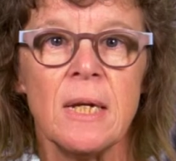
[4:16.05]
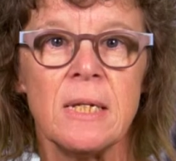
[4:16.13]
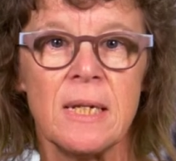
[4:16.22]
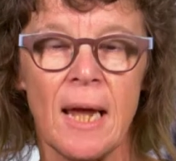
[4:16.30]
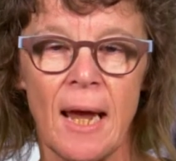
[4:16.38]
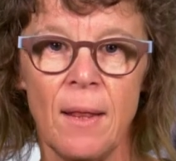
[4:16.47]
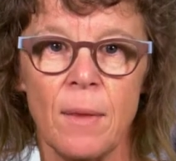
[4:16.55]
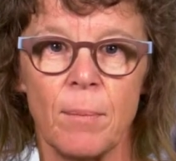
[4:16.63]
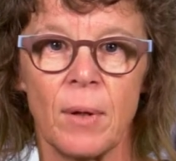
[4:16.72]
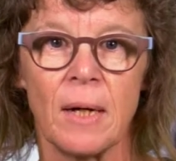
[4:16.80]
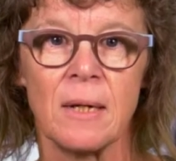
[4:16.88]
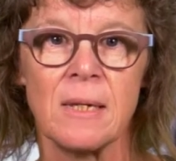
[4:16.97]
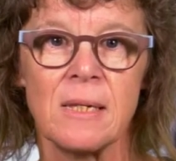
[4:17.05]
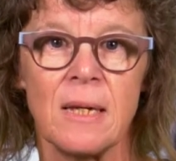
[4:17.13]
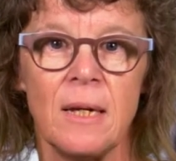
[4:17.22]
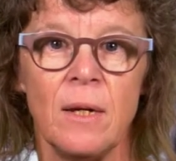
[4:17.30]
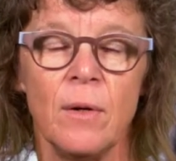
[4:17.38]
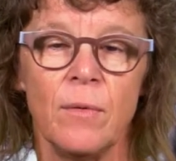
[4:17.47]
to end the
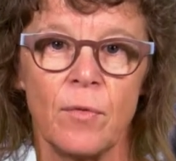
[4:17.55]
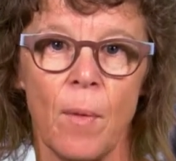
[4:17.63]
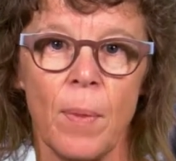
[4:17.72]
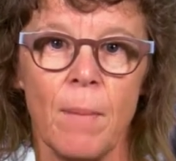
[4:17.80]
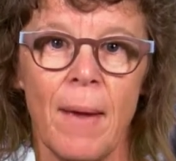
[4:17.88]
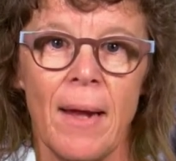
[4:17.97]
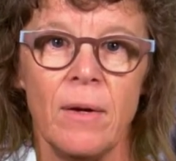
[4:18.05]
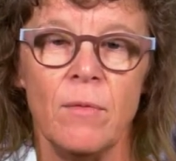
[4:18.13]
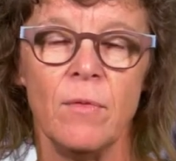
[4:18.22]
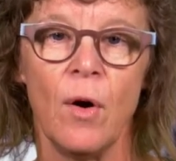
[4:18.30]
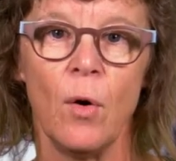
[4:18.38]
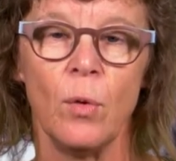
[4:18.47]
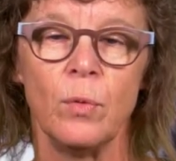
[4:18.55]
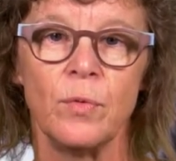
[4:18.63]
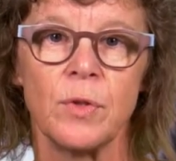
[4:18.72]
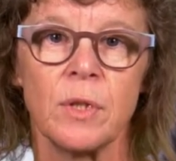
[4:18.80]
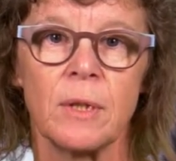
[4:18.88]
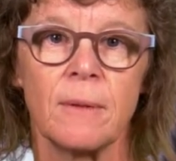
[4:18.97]
pregnancy from the man involved.